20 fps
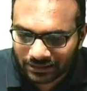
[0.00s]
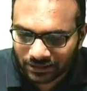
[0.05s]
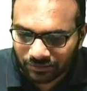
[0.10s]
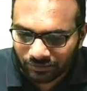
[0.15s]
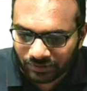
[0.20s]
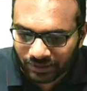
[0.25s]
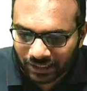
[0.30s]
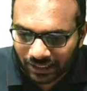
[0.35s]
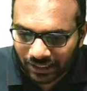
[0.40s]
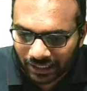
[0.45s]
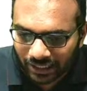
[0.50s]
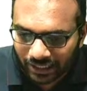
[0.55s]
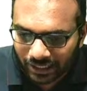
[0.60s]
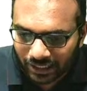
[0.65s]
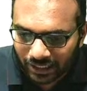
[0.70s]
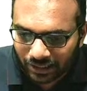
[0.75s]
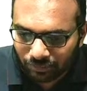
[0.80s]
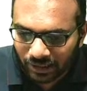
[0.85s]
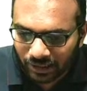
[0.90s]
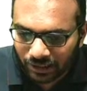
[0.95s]
We are
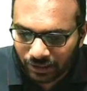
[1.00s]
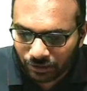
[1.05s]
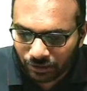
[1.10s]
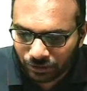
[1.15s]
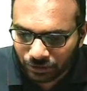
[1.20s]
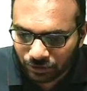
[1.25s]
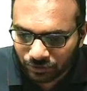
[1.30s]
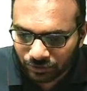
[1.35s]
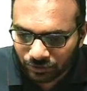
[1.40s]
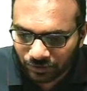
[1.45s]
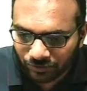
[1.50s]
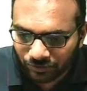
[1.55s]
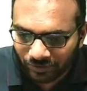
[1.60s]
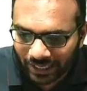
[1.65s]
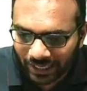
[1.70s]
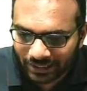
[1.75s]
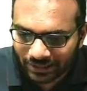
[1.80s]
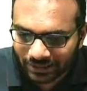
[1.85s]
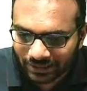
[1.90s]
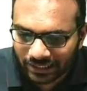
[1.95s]
again making use of the
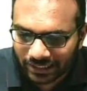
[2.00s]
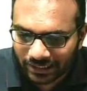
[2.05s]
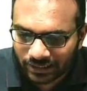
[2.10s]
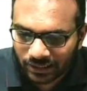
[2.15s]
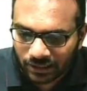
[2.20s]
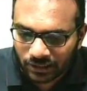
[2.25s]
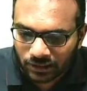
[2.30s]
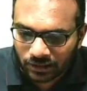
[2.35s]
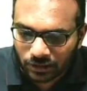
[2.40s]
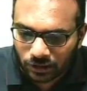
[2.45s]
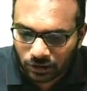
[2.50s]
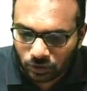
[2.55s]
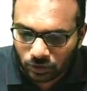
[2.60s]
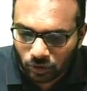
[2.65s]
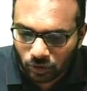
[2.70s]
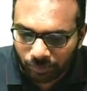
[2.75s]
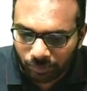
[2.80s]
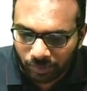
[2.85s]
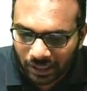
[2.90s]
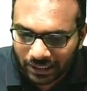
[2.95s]
fact that the tau
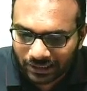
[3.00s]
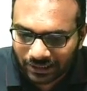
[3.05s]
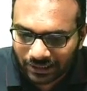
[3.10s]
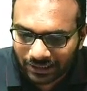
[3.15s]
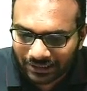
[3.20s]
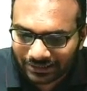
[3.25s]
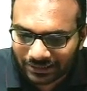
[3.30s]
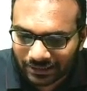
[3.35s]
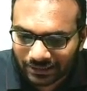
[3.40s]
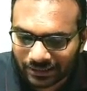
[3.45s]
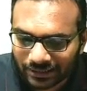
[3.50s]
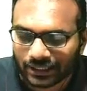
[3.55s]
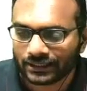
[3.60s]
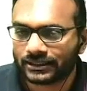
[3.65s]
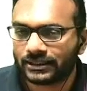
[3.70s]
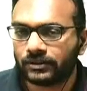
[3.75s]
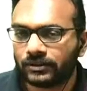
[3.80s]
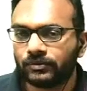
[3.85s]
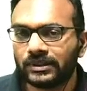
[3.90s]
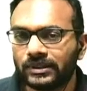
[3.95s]
particle is at
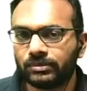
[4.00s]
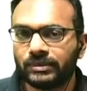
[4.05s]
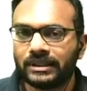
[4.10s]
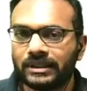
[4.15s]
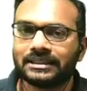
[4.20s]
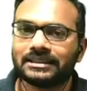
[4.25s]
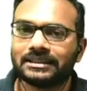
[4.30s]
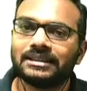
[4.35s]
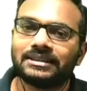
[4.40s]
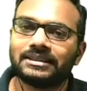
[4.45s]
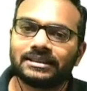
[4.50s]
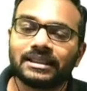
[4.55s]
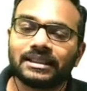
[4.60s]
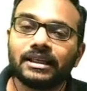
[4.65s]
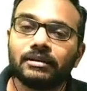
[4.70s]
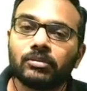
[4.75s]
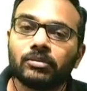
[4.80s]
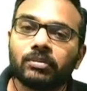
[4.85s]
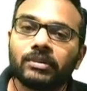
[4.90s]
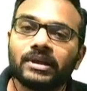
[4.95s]
rest, which means its free
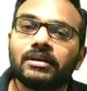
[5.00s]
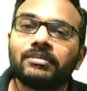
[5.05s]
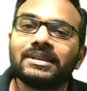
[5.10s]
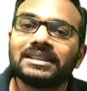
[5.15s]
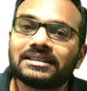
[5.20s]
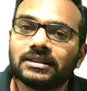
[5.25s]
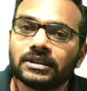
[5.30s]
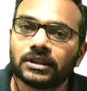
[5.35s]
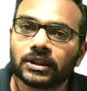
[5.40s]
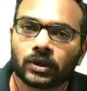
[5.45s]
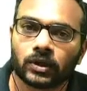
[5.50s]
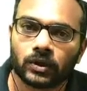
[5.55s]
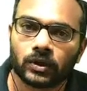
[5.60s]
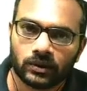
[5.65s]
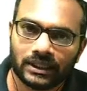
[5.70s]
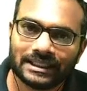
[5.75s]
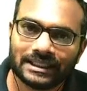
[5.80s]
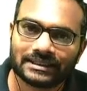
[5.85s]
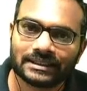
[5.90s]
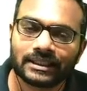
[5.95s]
momentum is 0,
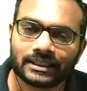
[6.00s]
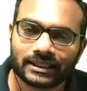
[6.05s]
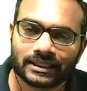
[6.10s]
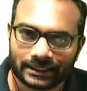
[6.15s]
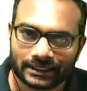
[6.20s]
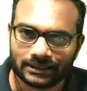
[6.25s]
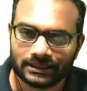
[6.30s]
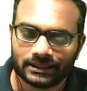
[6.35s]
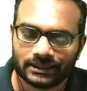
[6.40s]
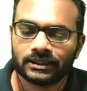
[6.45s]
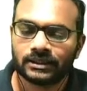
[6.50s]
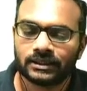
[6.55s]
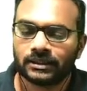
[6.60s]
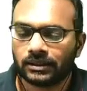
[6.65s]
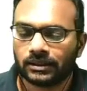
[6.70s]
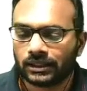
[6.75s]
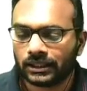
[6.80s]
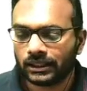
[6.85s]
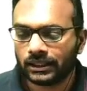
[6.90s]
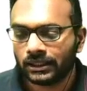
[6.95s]
it's at rest.
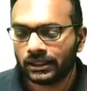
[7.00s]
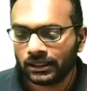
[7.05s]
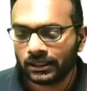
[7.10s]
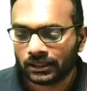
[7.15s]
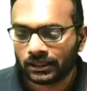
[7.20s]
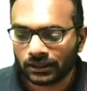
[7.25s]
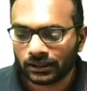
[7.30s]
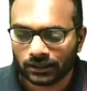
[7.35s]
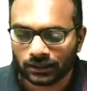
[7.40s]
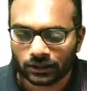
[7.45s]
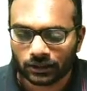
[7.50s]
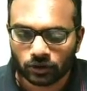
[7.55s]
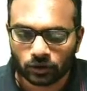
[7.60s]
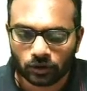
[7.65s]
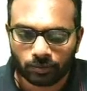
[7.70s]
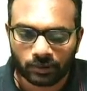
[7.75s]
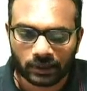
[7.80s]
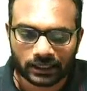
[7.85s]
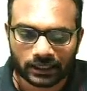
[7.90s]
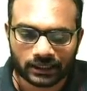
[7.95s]
Okay, the tau
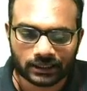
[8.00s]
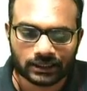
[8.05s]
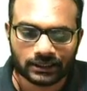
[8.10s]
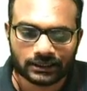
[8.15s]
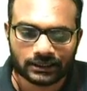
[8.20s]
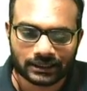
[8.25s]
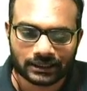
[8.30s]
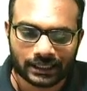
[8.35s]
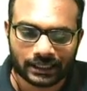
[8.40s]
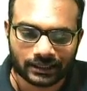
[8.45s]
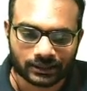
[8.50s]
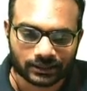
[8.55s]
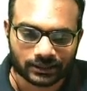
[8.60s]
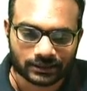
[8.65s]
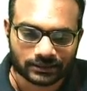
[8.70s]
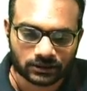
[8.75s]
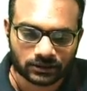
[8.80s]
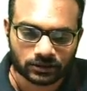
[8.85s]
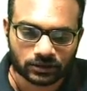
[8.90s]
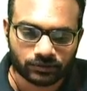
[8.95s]
particle is at
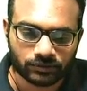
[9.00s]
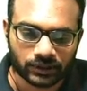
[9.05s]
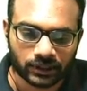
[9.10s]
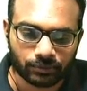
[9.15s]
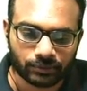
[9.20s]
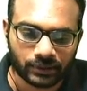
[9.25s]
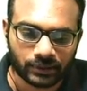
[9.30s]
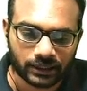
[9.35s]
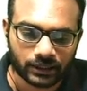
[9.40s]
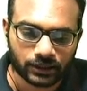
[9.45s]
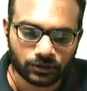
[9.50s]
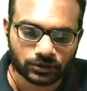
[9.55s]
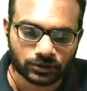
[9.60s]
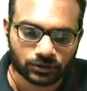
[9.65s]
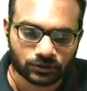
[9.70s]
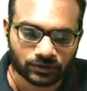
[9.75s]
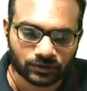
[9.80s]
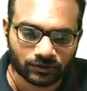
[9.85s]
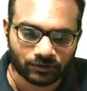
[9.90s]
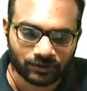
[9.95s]
rest. So we are making use of
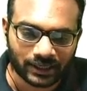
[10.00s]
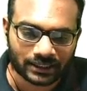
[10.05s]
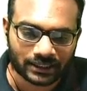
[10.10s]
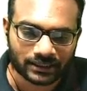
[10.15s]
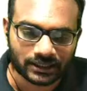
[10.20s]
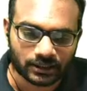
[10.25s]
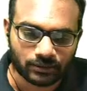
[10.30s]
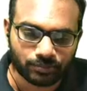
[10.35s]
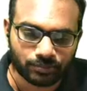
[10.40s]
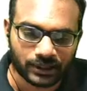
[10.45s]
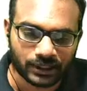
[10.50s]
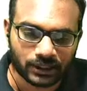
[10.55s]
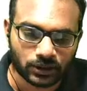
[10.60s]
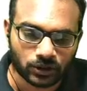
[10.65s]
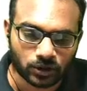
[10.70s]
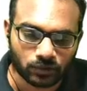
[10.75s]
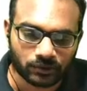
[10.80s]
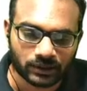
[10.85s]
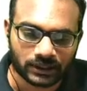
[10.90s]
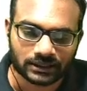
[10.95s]
the fact that p
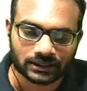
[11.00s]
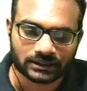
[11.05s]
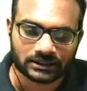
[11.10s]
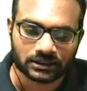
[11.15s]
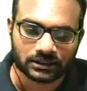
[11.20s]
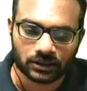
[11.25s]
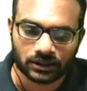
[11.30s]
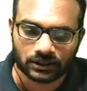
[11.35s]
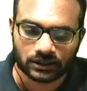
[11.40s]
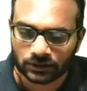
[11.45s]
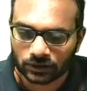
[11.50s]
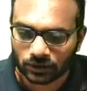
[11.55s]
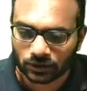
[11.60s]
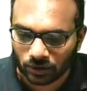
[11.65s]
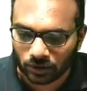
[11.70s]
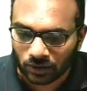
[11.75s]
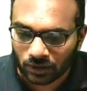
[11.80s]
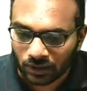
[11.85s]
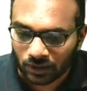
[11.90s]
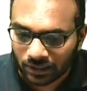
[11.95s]
tau vector is equal to 0.
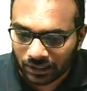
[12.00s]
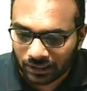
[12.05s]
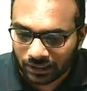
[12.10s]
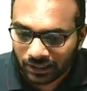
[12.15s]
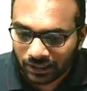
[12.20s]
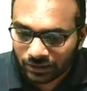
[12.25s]
Right?